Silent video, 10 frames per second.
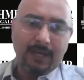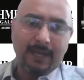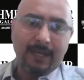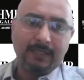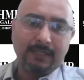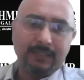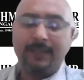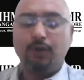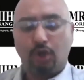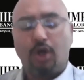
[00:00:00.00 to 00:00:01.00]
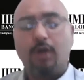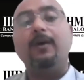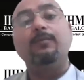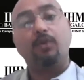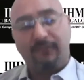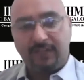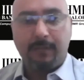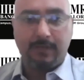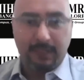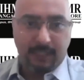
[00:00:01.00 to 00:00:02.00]
And then you talk about
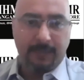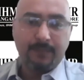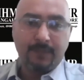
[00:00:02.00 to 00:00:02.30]
profitability.